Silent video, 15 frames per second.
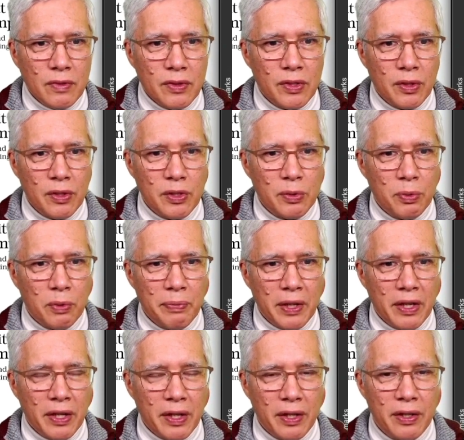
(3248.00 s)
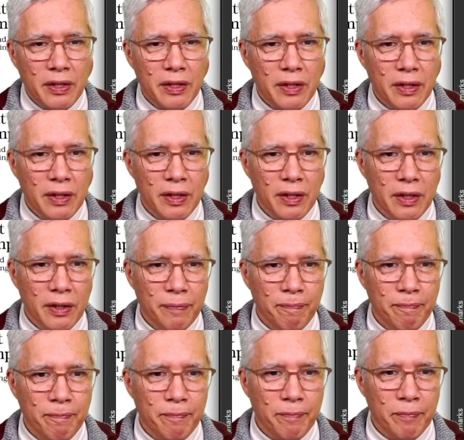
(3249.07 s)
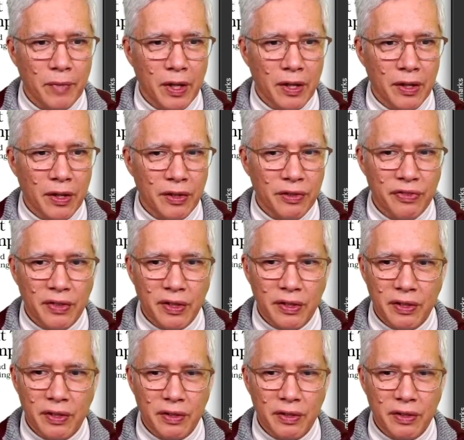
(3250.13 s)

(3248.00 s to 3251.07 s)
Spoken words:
So this will be another friend.